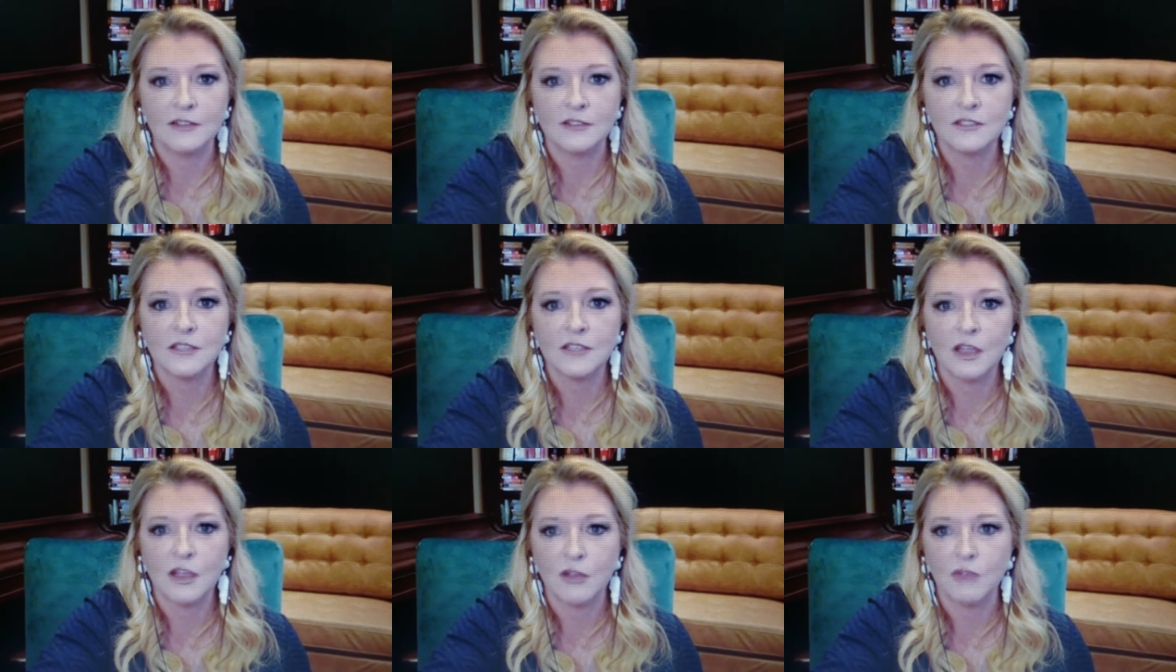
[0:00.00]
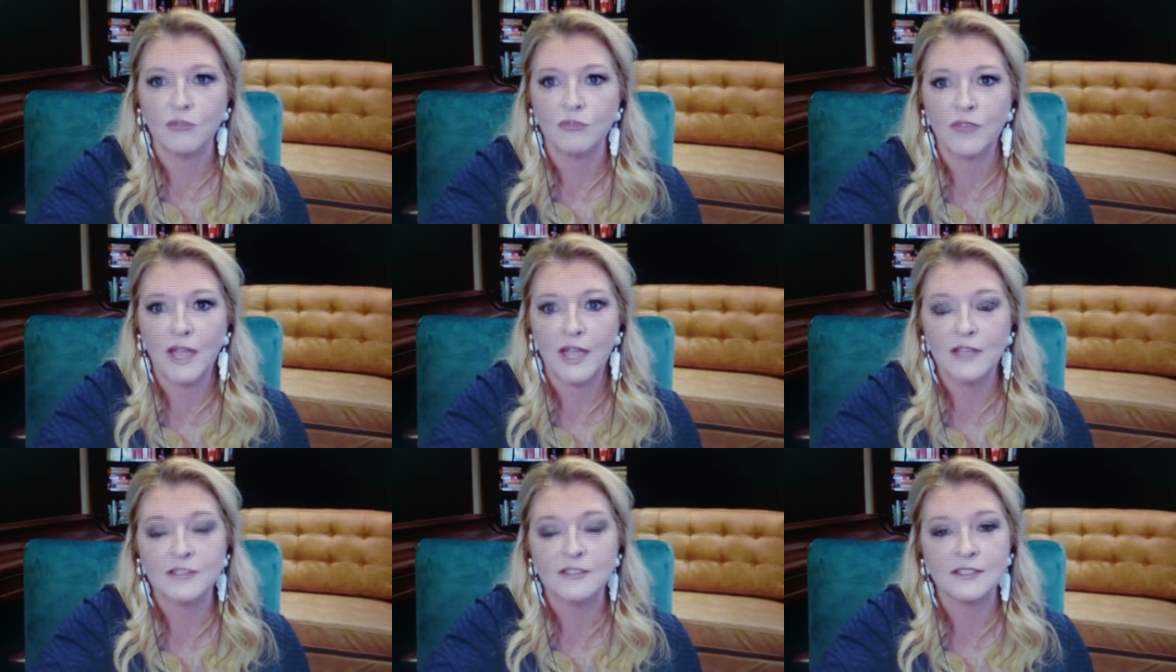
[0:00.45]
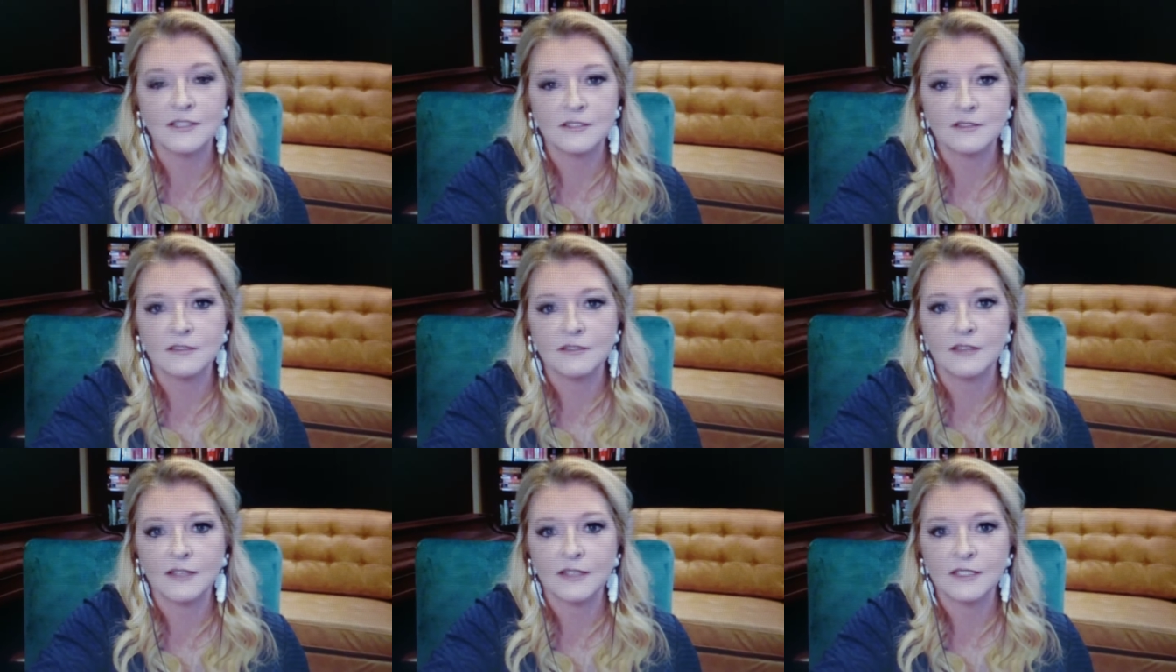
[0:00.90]
so
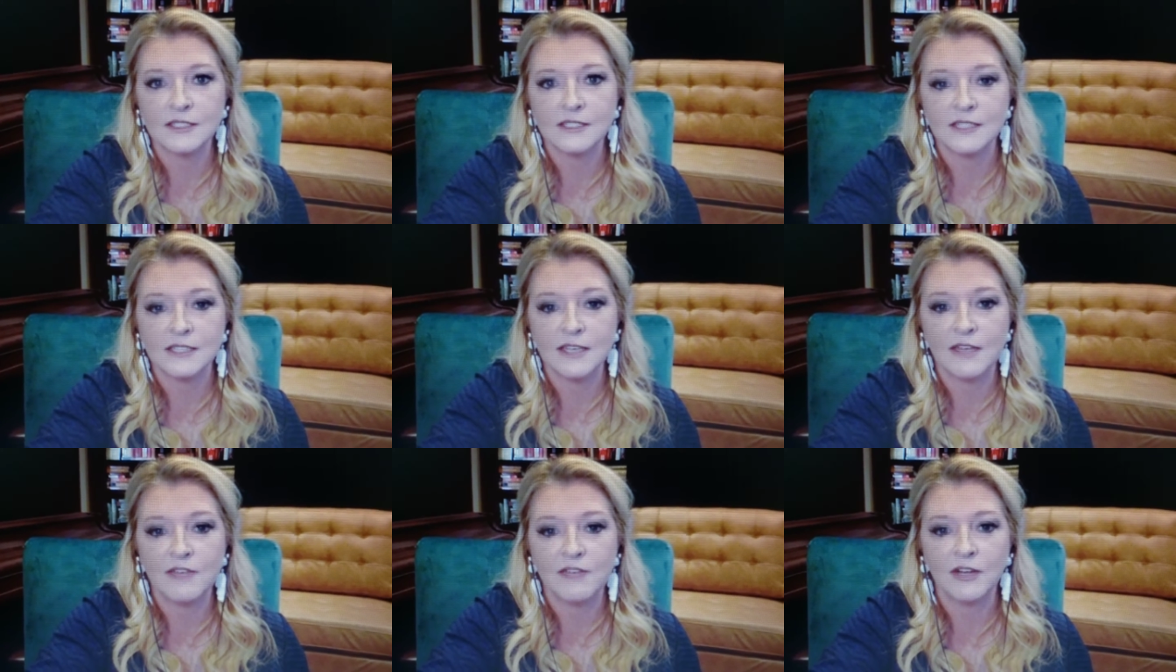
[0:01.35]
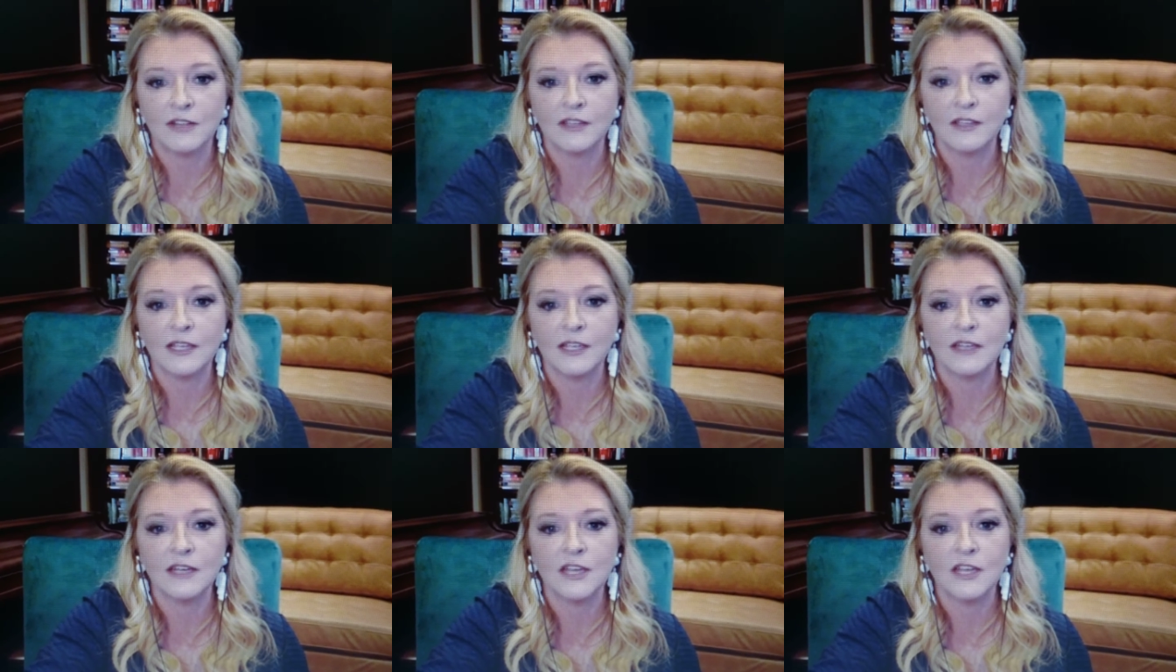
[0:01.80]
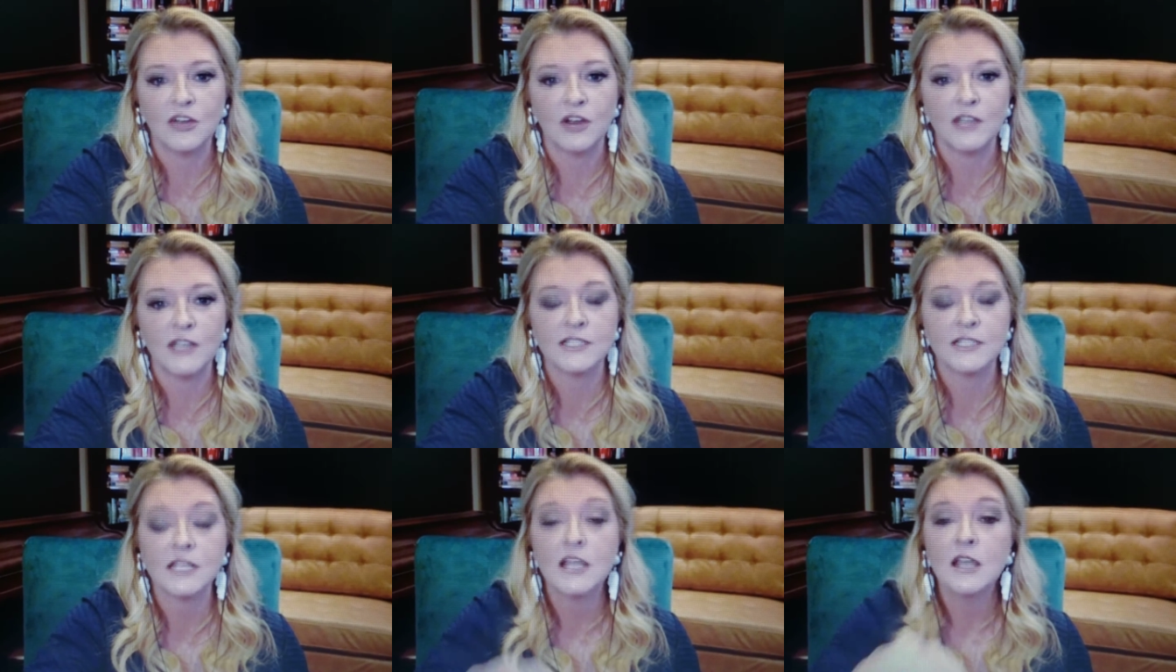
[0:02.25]
that's that's definitely a
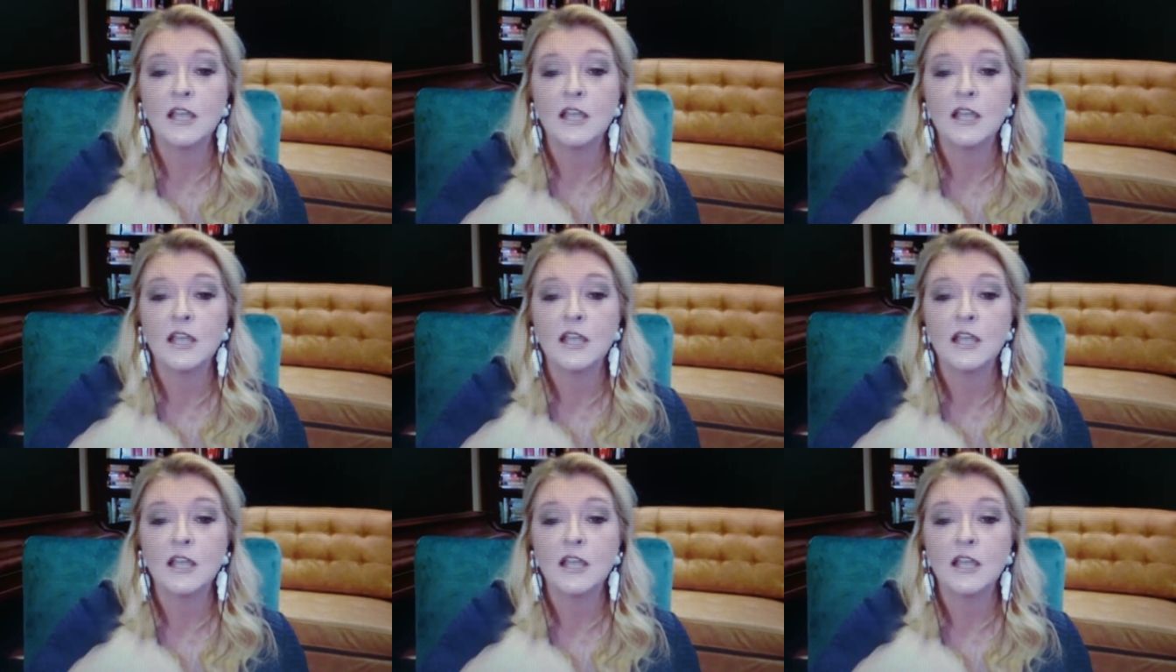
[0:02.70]
decrease